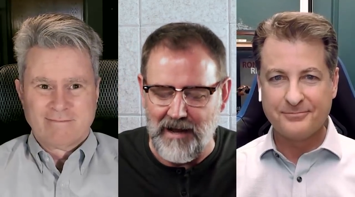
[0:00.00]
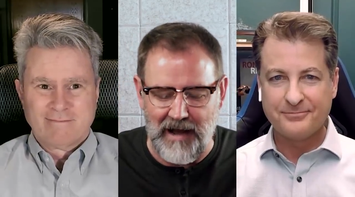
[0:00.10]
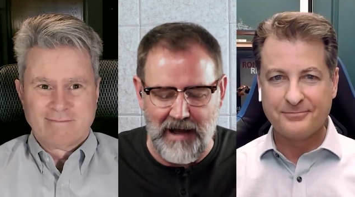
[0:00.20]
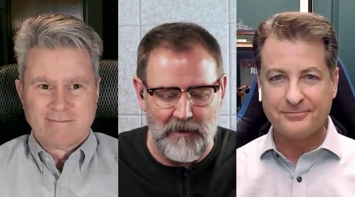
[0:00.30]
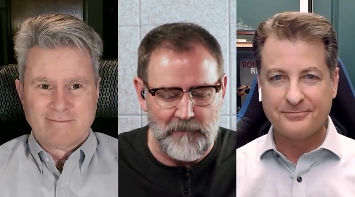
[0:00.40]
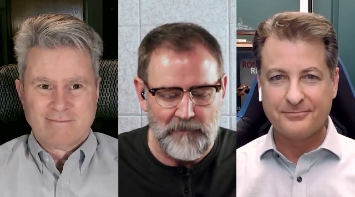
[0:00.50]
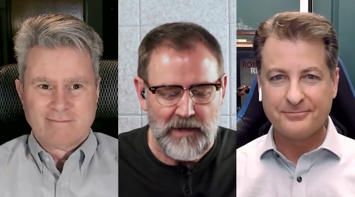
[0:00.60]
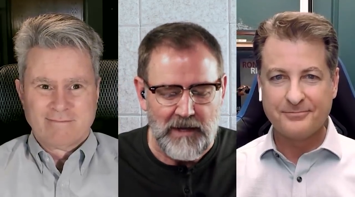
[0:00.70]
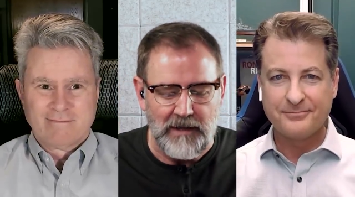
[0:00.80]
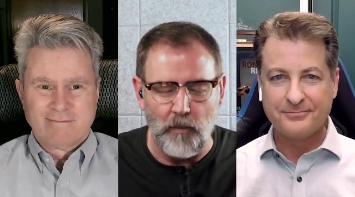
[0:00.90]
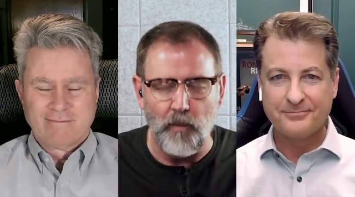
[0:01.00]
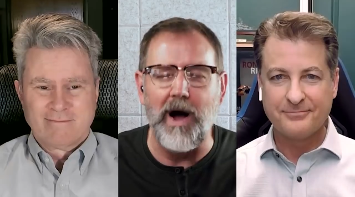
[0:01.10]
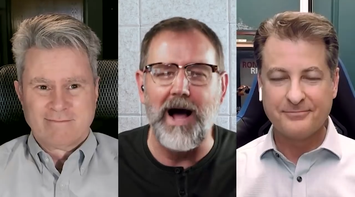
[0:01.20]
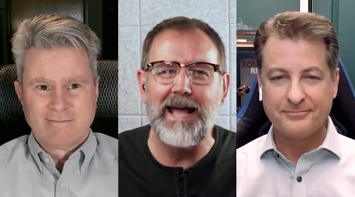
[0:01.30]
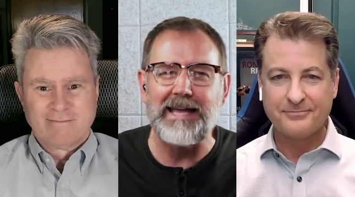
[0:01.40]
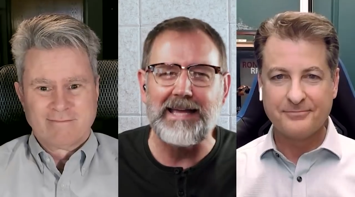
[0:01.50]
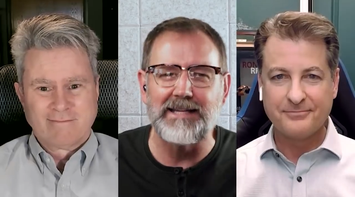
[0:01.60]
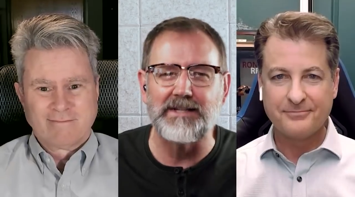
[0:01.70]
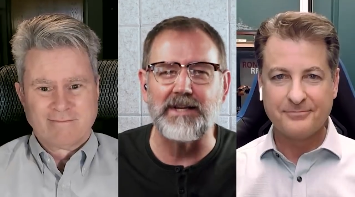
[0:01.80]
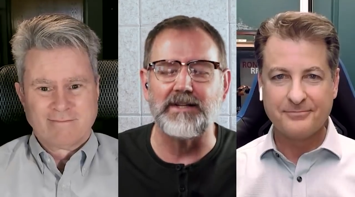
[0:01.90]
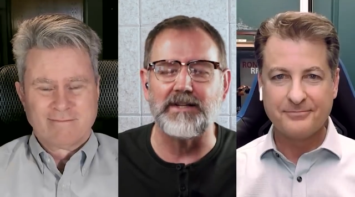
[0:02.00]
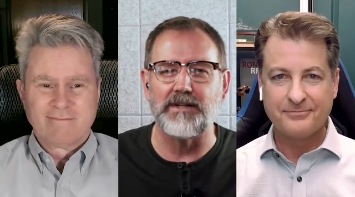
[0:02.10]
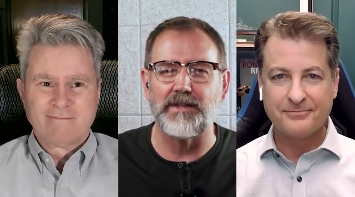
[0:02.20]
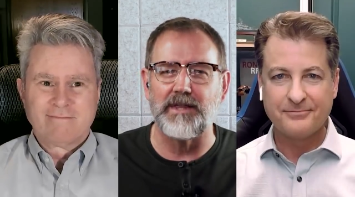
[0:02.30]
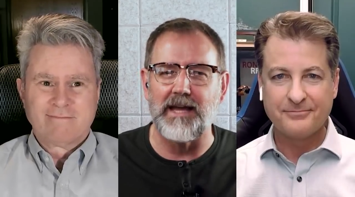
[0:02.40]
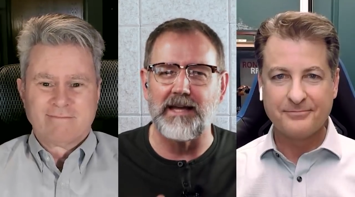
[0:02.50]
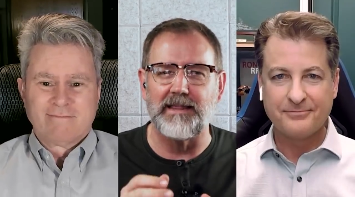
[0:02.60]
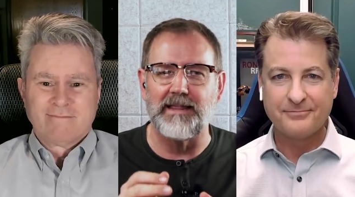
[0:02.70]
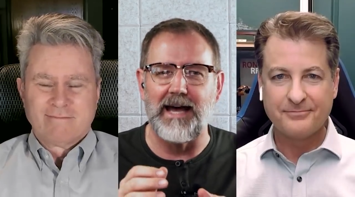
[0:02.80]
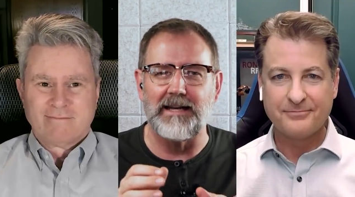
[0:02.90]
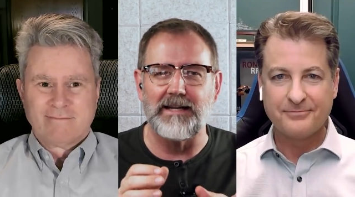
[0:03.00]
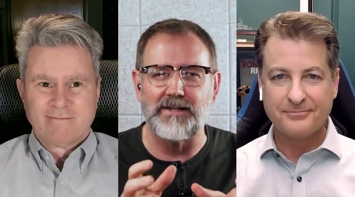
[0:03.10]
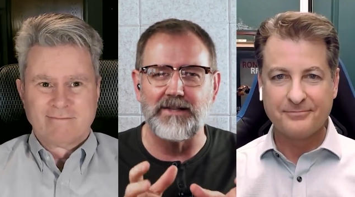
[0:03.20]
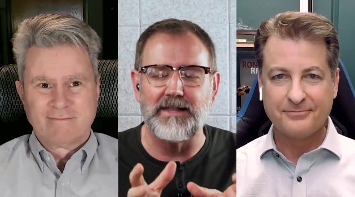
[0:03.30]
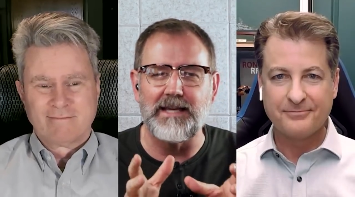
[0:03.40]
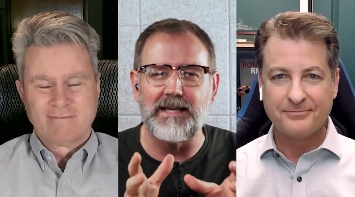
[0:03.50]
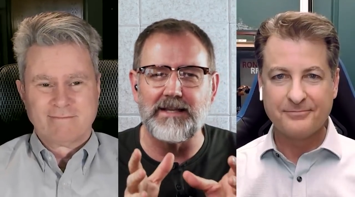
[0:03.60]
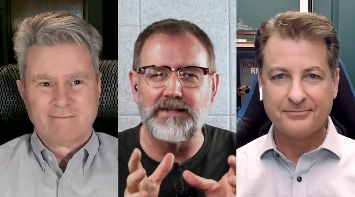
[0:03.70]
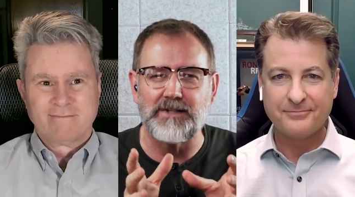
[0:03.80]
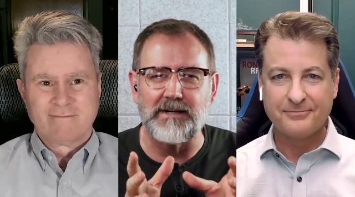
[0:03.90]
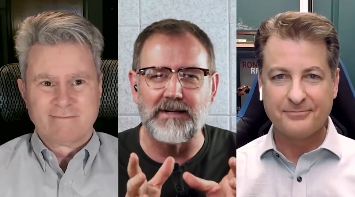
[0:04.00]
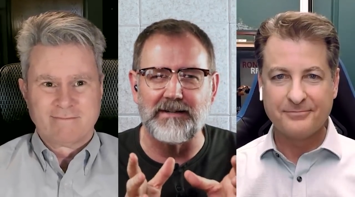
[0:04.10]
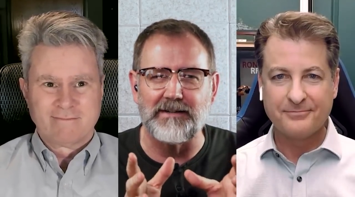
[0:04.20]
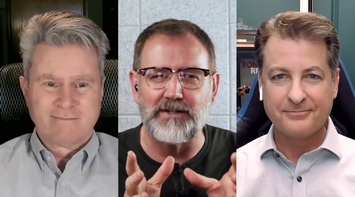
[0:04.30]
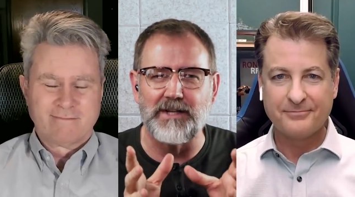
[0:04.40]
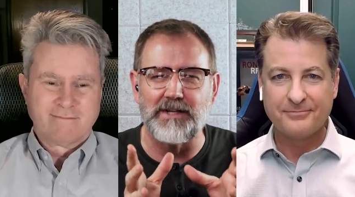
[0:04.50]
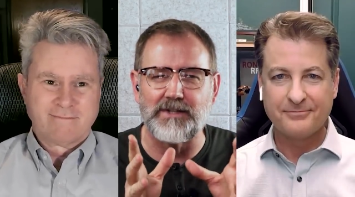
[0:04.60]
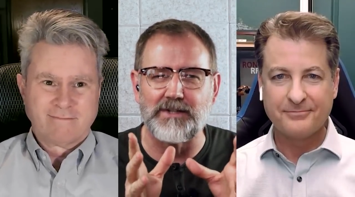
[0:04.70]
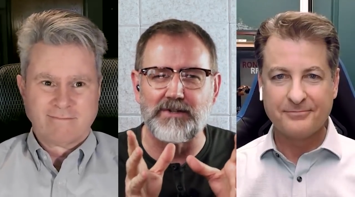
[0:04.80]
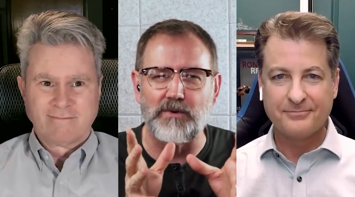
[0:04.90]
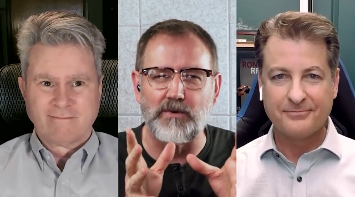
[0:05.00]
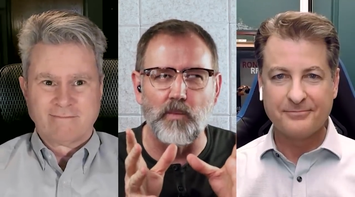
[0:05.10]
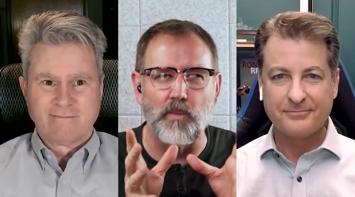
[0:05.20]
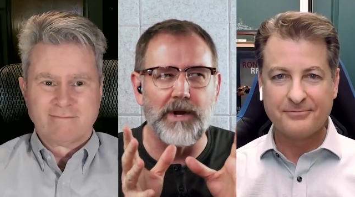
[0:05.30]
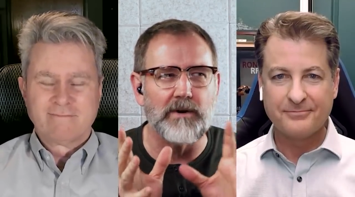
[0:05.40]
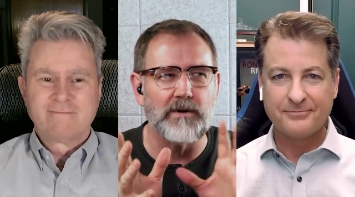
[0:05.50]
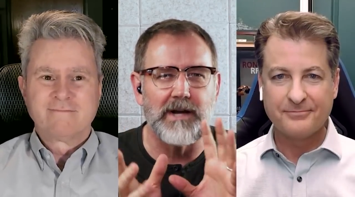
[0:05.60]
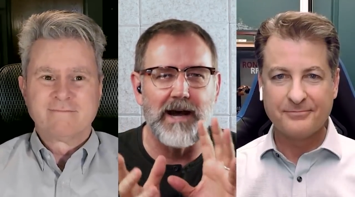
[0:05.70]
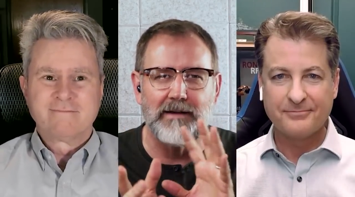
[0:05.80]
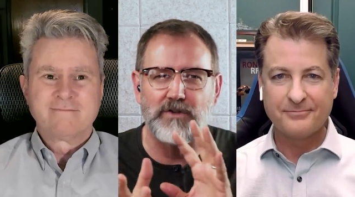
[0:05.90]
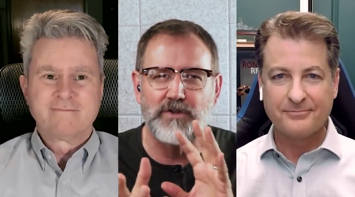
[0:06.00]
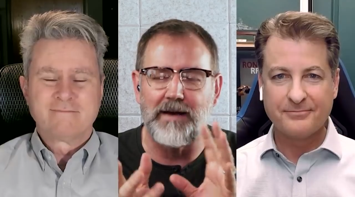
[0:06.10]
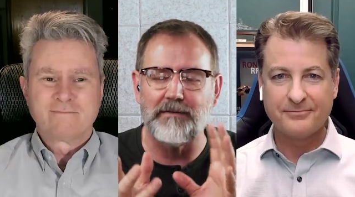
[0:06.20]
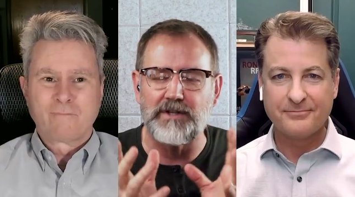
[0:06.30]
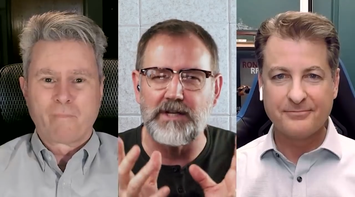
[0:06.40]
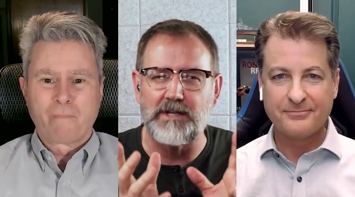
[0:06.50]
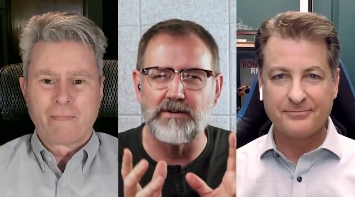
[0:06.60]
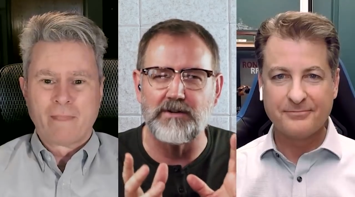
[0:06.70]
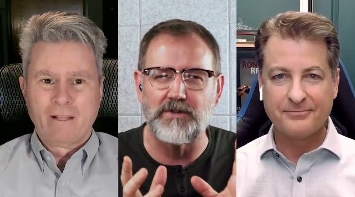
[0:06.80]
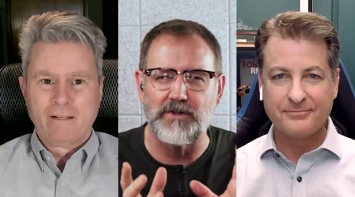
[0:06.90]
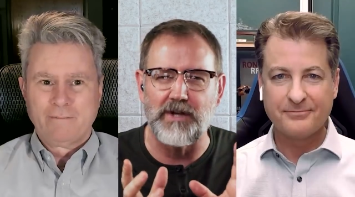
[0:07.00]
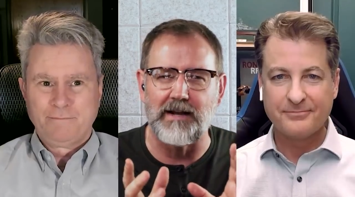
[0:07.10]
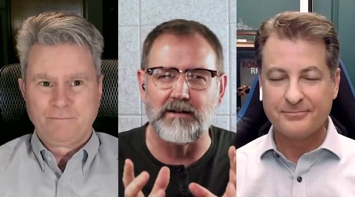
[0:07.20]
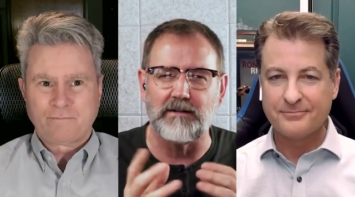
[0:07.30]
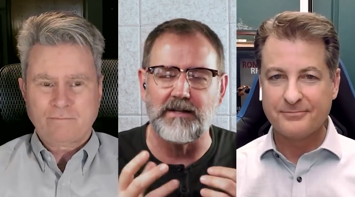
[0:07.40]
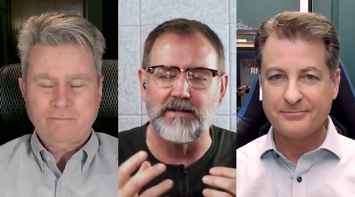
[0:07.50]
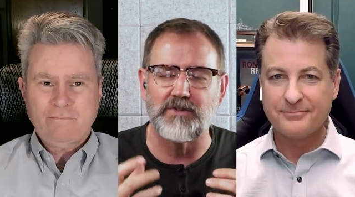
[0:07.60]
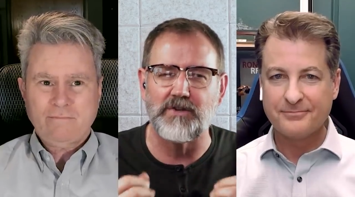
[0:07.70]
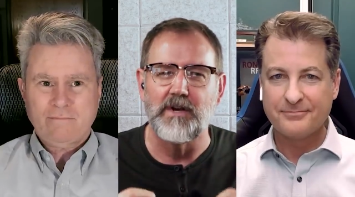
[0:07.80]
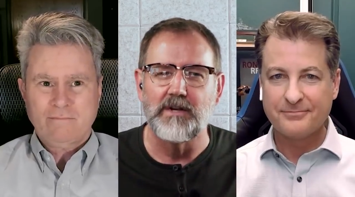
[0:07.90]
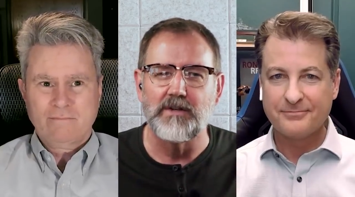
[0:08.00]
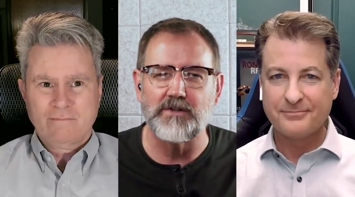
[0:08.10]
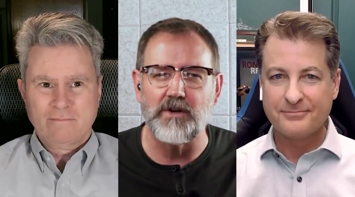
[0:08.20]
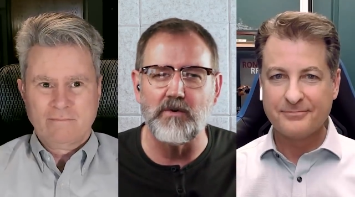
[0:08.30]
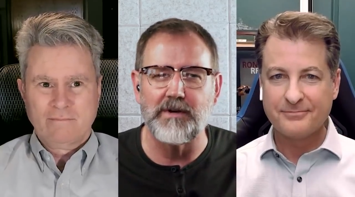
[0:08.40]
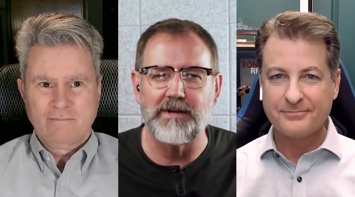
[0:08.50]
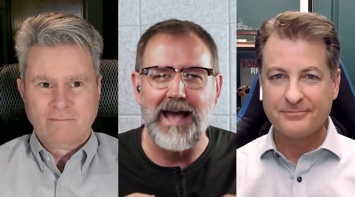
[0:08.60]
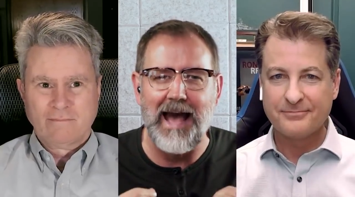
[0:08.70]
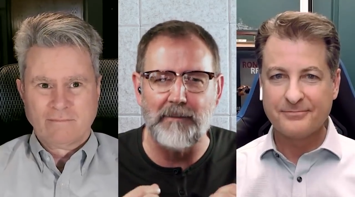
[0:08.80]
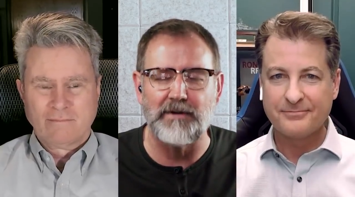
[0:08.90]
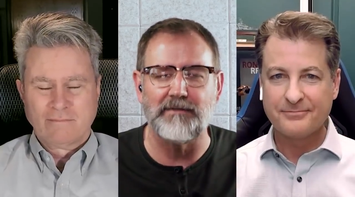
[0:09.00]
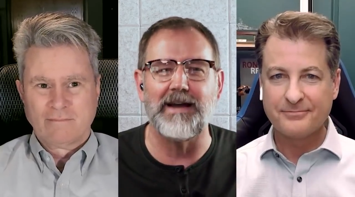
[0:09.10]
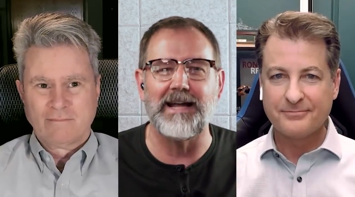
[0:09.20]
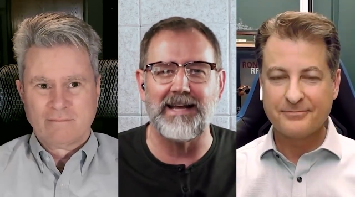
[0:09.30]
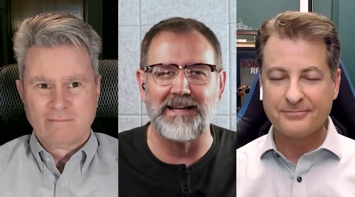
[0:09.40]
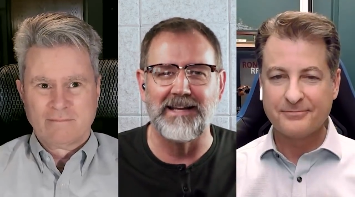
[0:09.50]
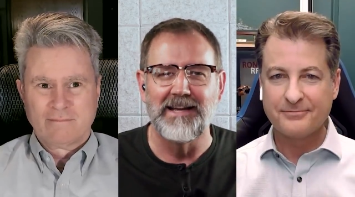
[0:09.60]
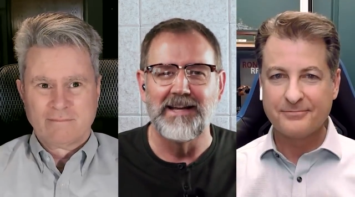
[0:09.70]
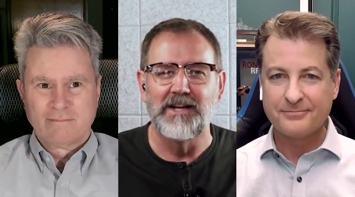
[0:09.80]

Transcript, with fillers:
Speaker 1: Um, why is it, do you think, that these uh, this weird kind of 17 year cycle is so captivating